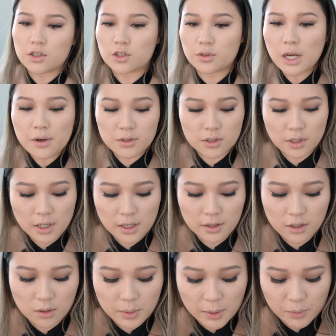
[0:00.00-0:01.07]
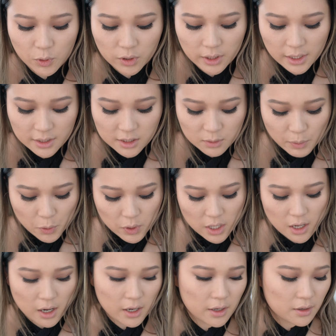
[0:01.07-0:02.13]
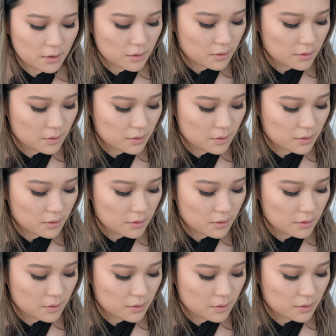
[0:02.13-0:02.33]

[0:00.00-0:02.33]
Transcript: So now it's looking a little bit more like a smoky eye.